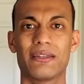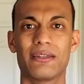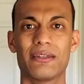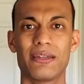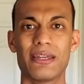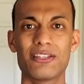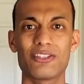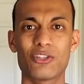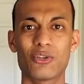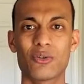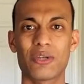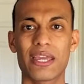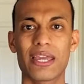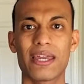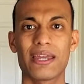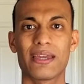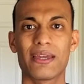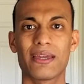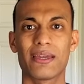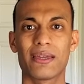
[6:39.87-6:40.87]
It's
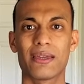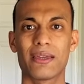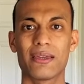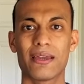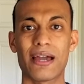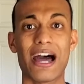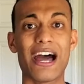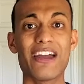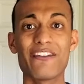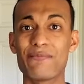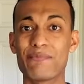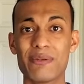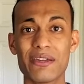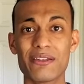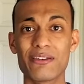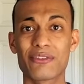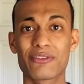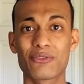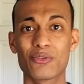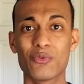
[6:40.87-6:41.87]
okay. I've been
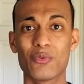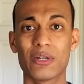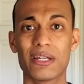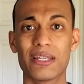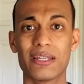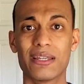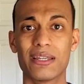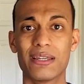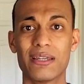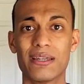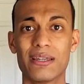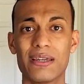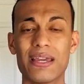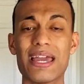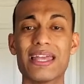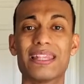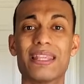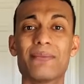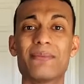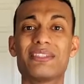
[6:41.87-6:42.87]
through it.
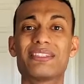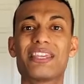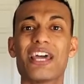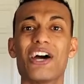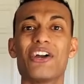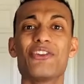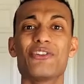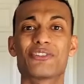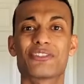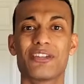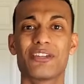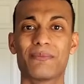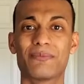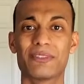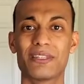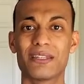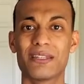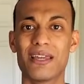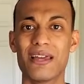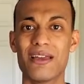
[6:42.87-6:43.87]
And let me tell you
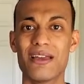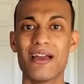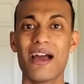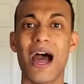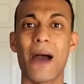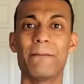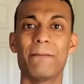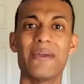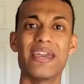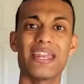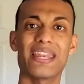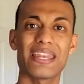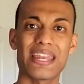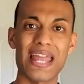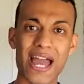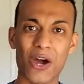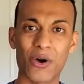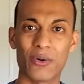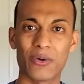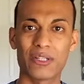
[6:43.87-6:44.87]
something. I made it
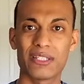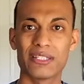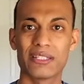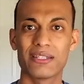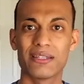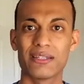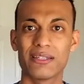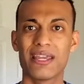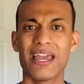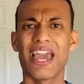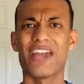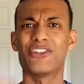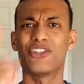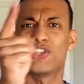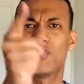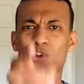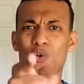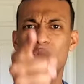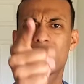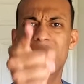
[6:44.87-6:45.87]
out. And
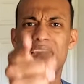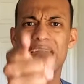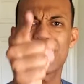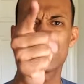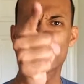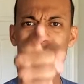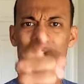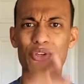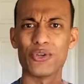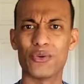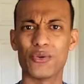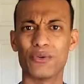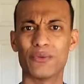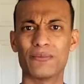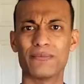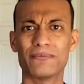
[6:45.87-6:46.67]
you can too.